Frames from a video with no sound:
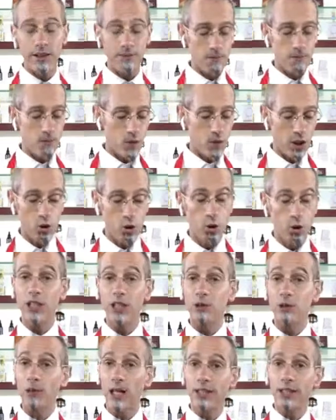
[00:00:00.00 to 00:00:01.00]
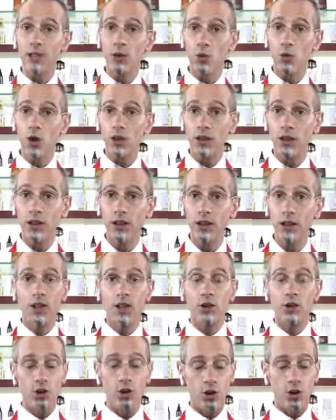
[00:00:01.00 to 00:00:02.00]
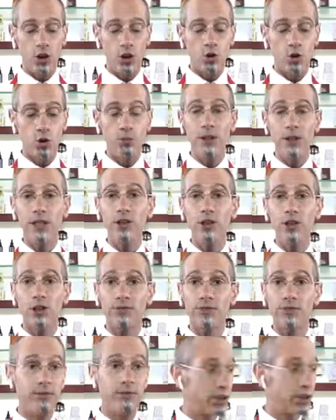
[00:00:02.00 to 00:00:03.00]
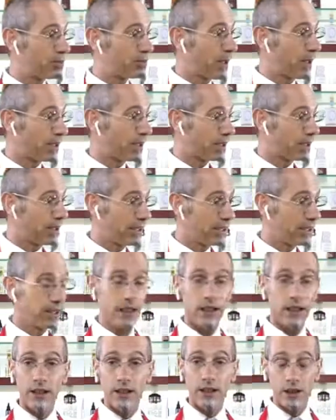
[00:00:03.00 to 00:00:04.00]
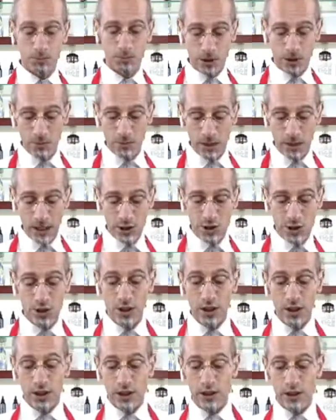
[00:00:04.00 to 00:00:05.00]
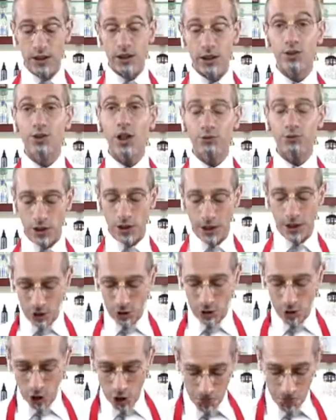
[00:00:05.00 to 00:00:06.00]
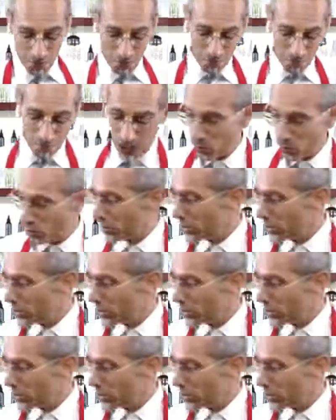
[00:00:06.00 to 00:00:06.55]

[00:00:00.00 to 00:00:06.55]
could be a sparkling water, so or could be your favorite sparkling, pretty much soft drink. So I will